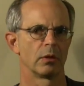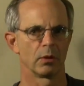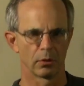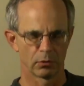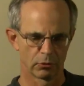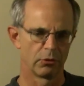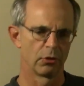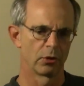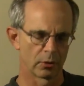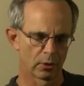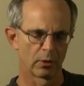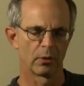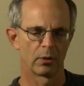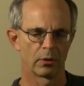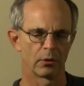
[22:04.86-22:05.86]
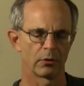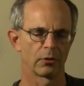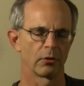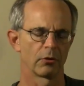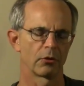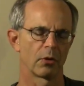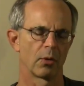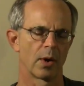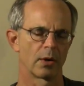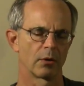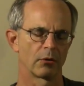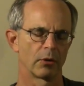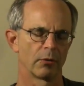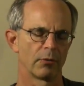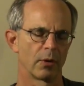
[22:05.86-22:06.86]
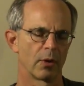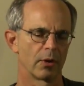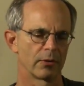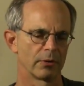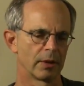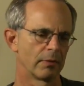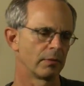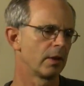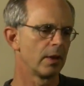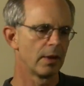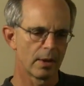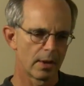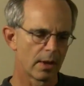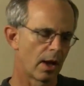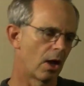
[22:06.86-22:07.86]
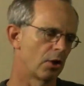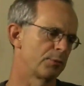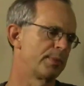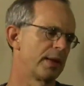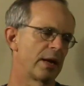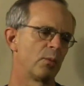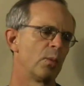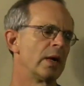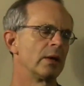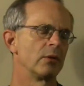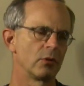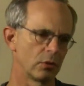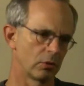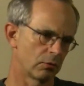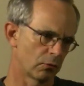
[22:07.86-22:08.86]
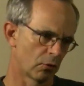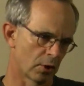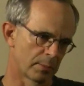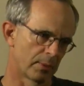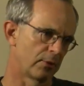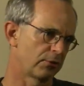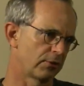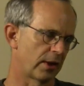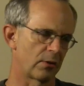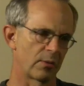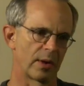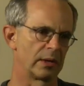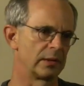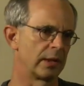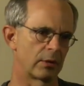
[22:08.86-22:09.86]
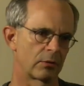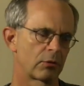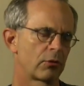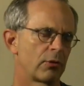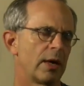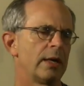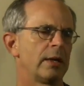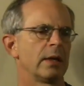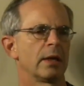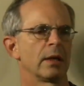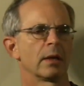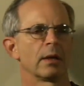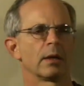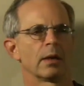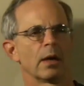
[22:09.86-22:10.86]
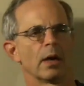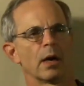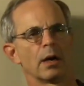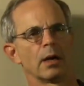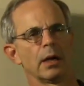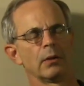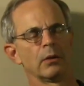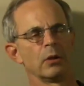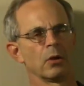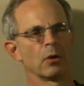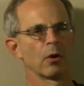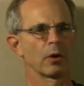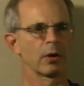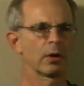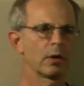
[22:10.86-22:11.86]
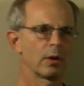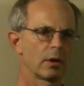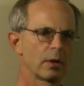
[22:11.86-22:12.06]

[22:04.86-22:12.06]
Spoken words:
the journals and so on and so forth, and then ultimately I went into formal psychoanalytic training in New York.